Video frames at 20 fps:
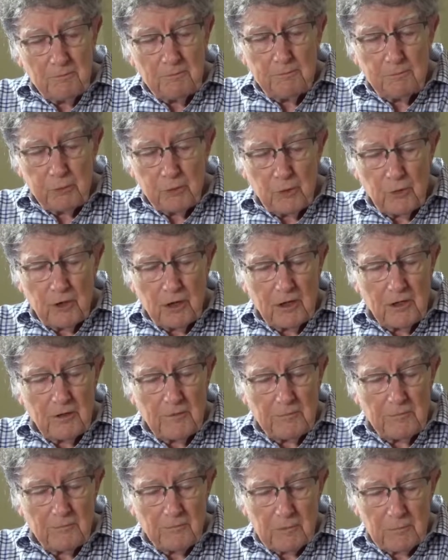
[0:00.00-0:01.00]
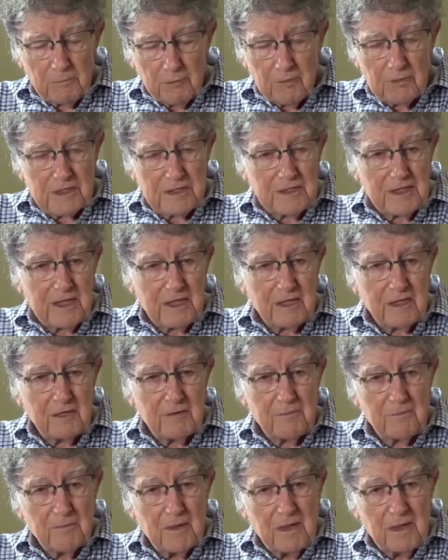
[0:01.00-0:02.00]

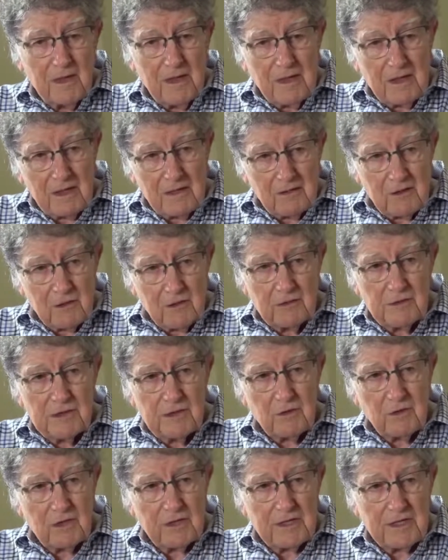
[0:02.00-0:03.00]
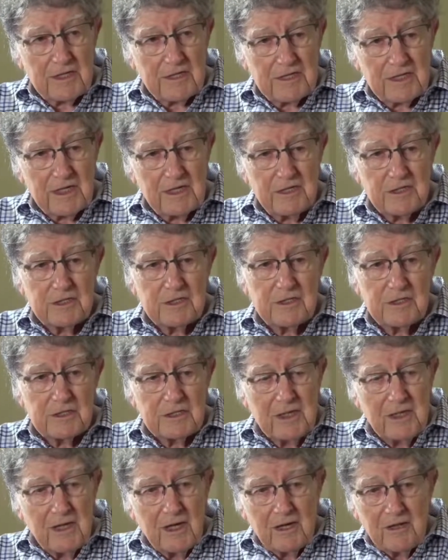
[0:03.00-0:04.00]
personnel in those
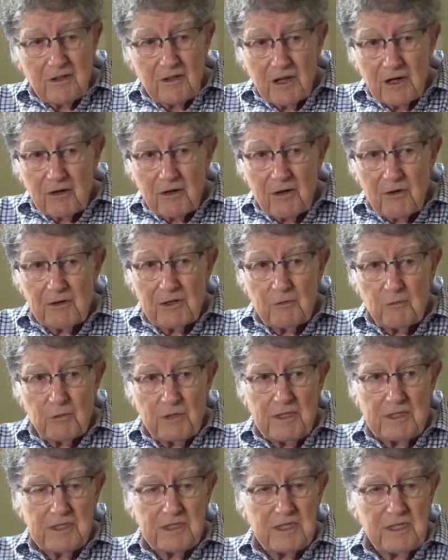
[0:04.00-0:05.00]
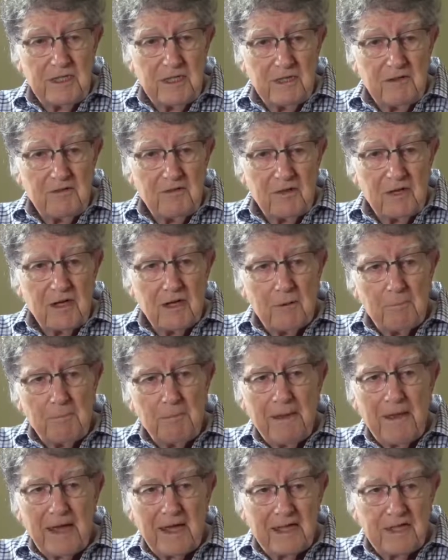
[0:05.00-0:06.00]
organizations they're going to receive a
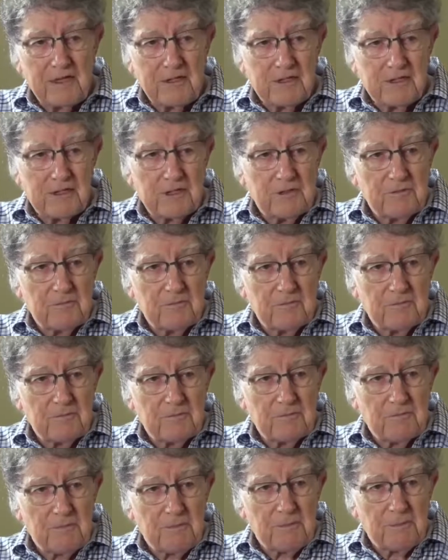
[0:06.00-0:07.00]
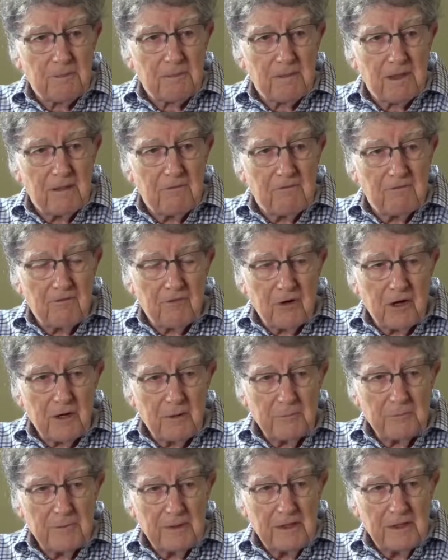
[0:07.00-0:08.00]
package
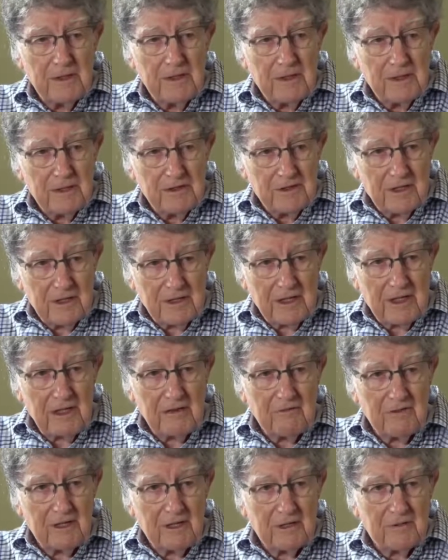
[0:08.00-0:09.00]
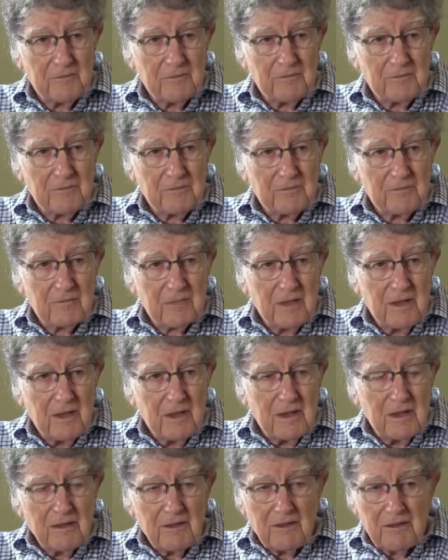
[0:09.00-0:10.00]
from the Navy.
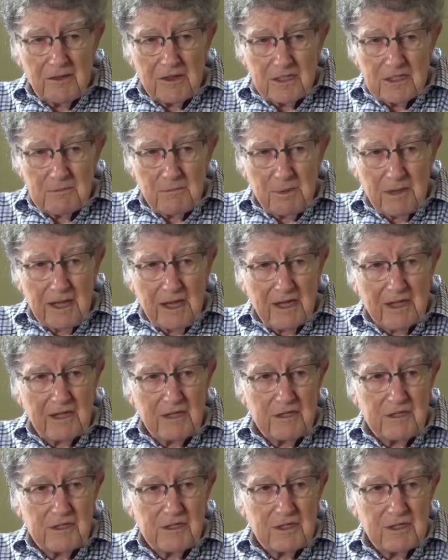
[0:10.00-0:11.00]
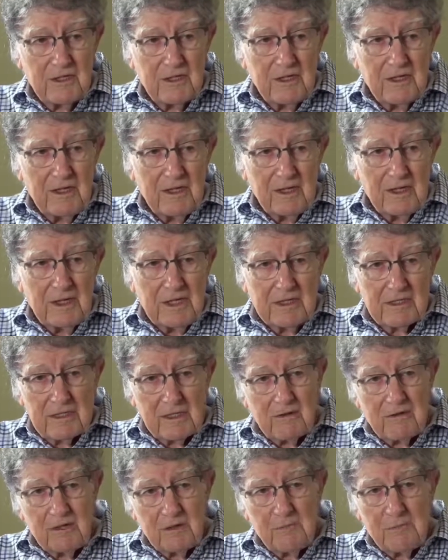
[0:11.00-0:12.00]
This package is
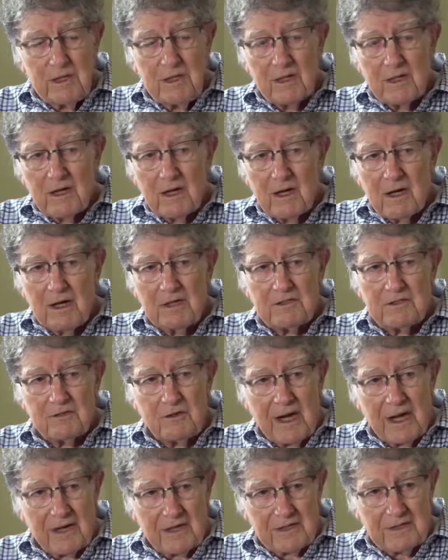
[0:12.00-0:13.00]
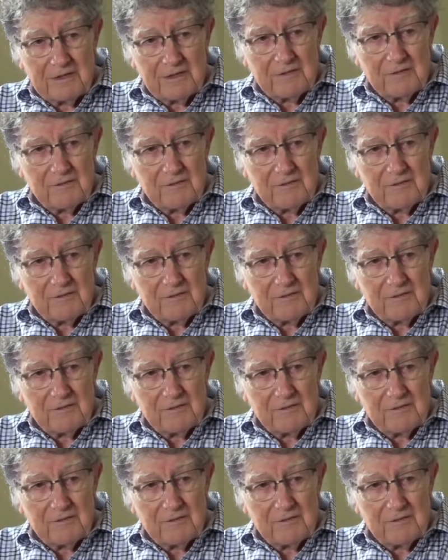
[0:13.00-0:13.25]
going to be a contract.